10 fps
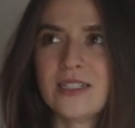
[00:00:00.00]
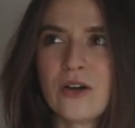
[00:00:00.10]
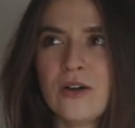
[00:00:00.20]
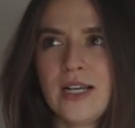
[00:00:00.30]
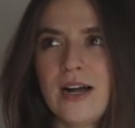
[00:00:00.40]
is
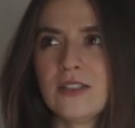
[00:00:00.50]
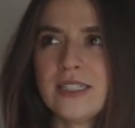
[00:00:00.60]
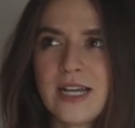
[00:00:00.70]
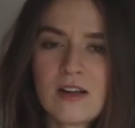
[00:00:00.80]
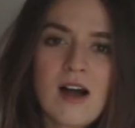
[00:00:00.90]
going out
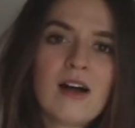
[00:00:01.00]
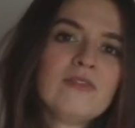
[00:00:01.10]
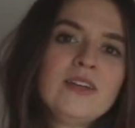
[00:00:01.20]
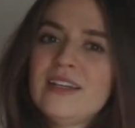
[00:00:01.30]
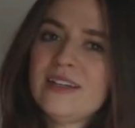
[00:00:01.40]
to get
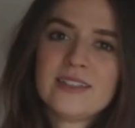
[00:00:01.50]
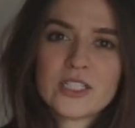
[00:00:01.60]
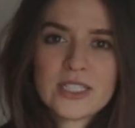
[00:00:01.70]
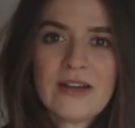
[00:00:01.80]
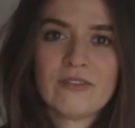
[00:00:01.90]
coffee
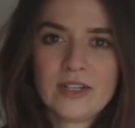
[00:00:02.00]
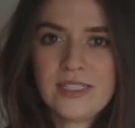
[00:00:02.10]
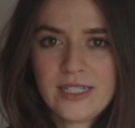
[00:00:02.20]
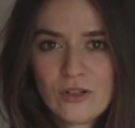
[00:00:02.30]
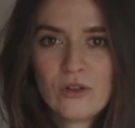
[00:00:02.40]
just every
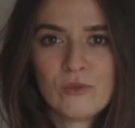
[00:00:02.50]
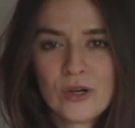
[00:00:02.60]
single